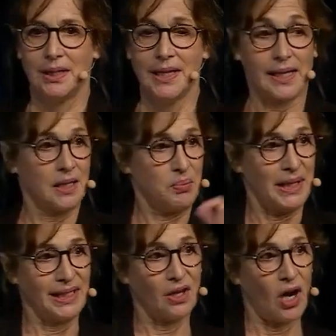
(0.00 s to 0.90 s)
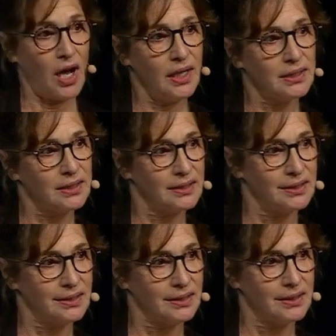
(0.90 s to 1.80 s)
they can play God
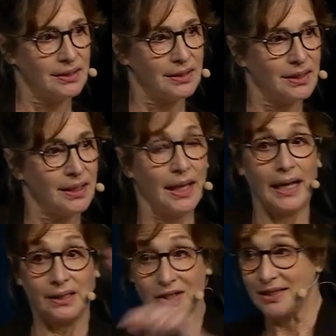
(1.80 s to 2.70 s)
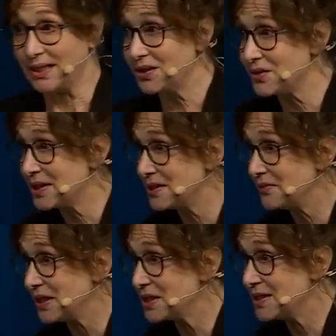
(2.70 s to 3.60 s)
and conduct those
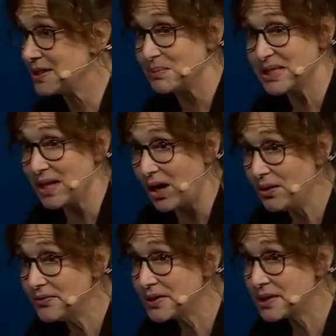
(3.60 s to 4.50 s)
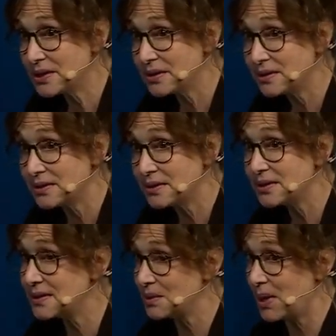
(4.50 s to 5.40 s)
interventions themselves
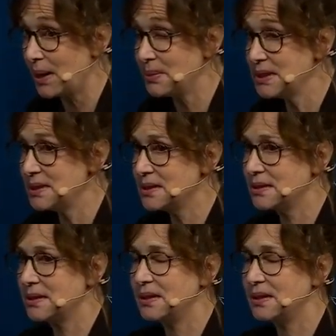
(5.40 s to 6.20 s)
see what happens.